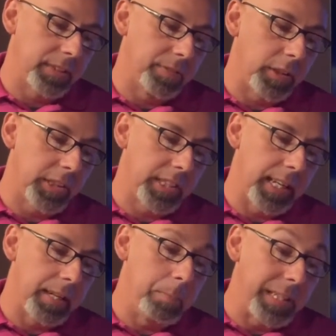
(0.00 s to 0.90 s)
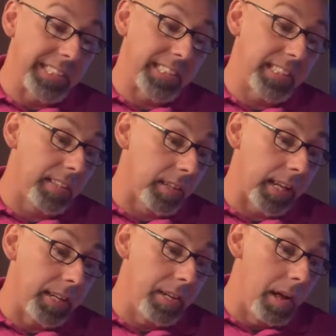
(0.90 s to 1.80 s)
verse 10, "Be still
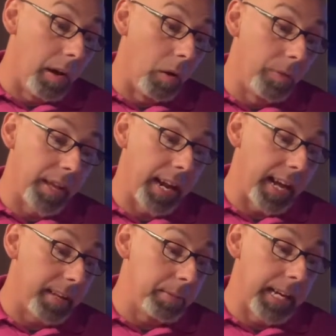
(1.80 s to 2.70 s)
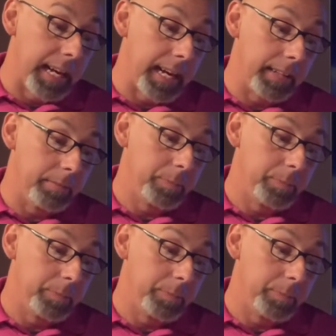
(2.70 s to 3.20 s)
and know that I am God."